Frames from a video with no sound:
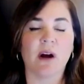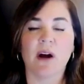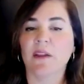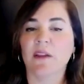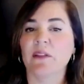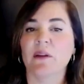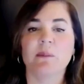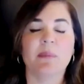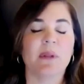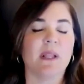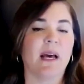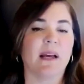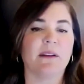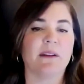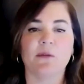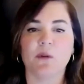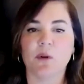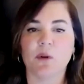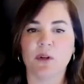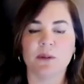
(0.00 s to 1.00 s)
on the
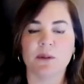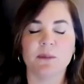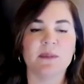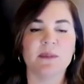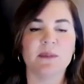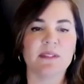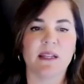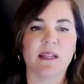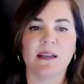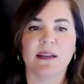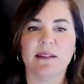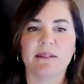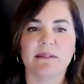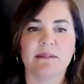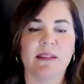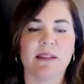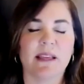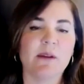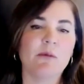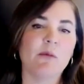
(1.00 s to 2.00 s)
platforms
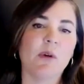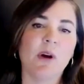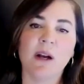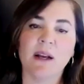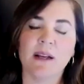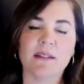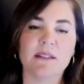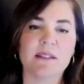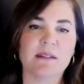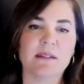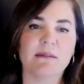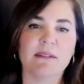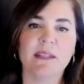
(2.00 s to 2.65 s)
that they want.